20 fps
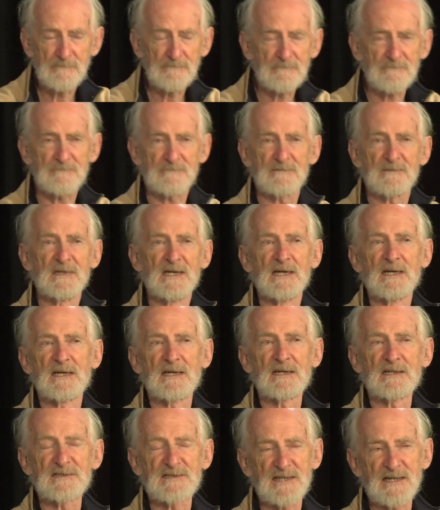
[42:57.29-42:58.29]
Hmm,
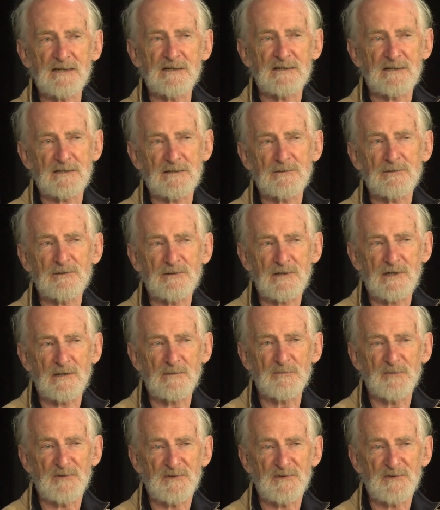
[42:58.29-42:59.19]
is he going to hook up